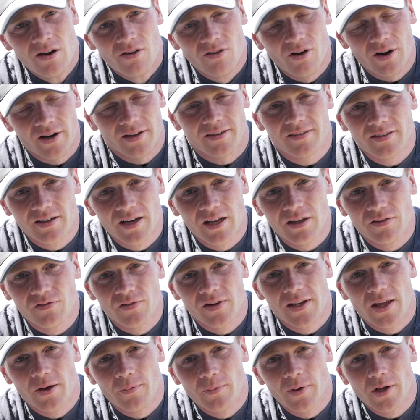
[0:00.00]
Right, in today's
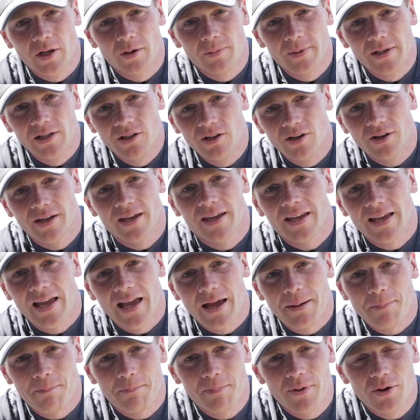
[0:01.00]
video, we're going to be looking
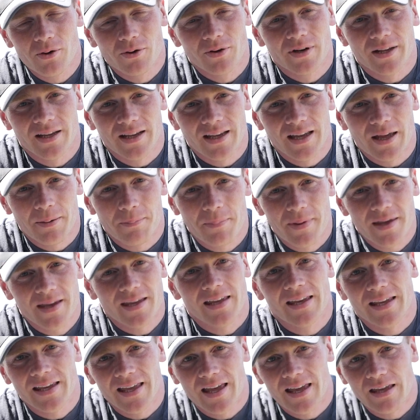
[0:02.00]
at building a
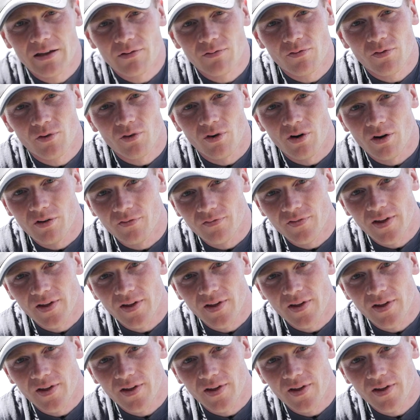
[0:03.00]
picket gate for our